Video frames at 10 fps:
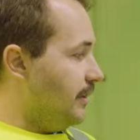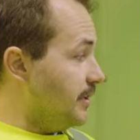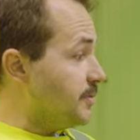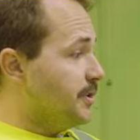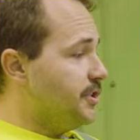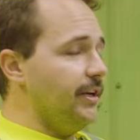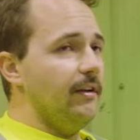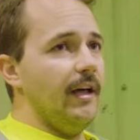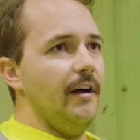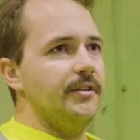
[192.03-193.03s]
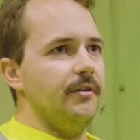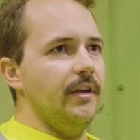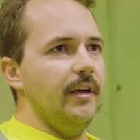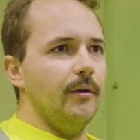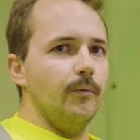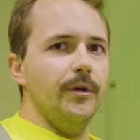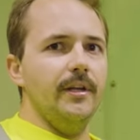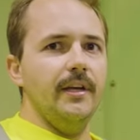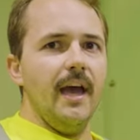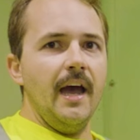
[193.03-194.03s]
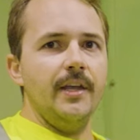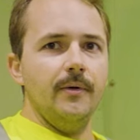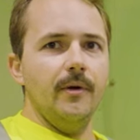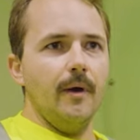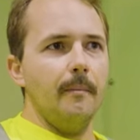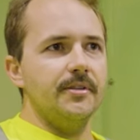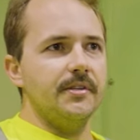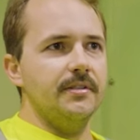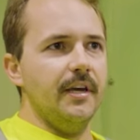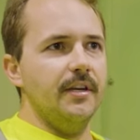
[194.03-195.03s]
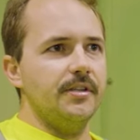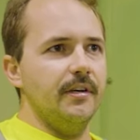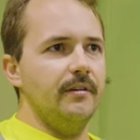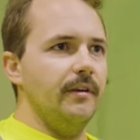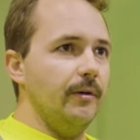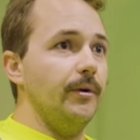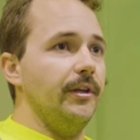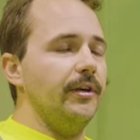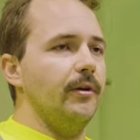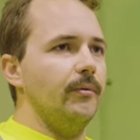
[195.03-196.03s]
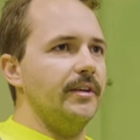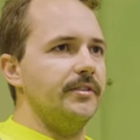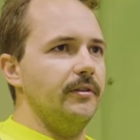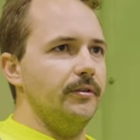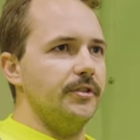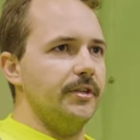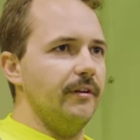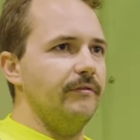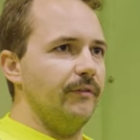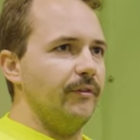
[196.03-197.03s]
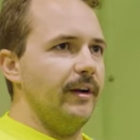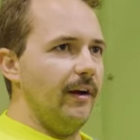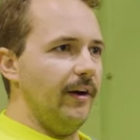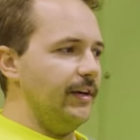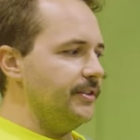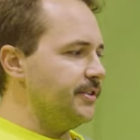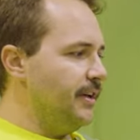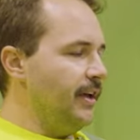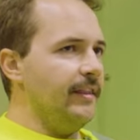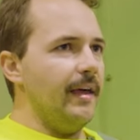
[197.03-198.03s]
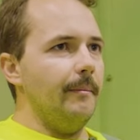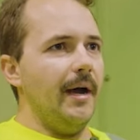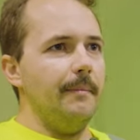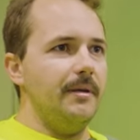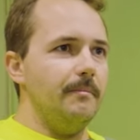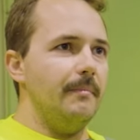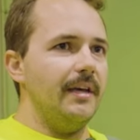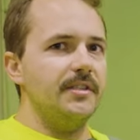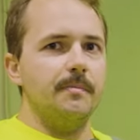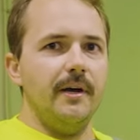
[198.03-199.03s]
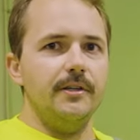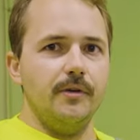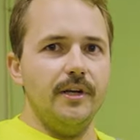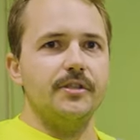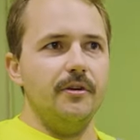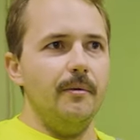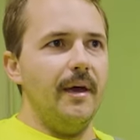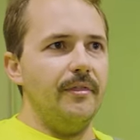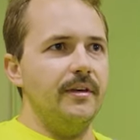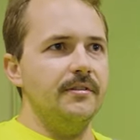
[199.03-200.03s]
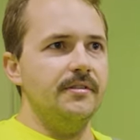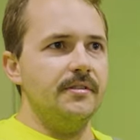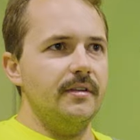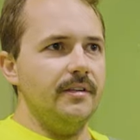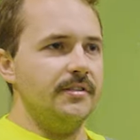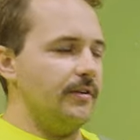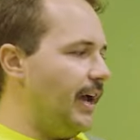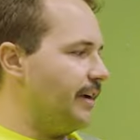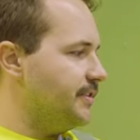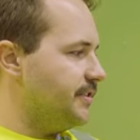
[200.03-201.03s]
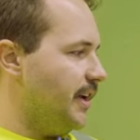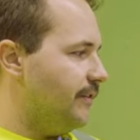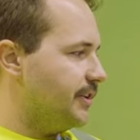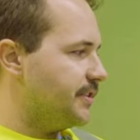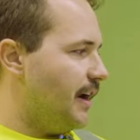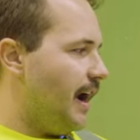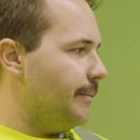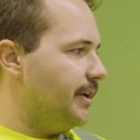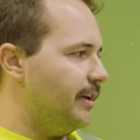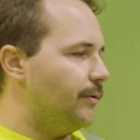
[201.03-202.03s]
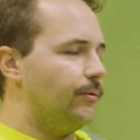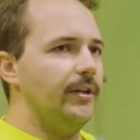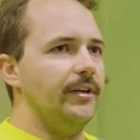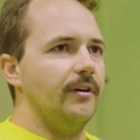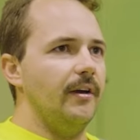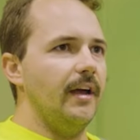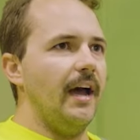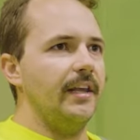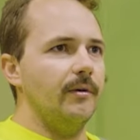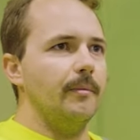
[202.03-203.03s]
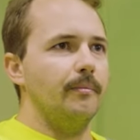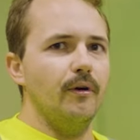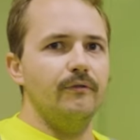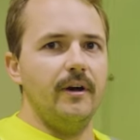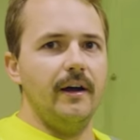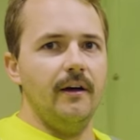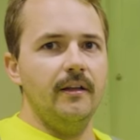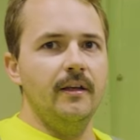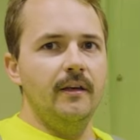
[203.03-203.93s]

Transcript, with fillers: This machine allows you to get a really accurate representation and really good resolution of different areas that might be missed by traditional methods. And so that can save us time and get a really good accurate profile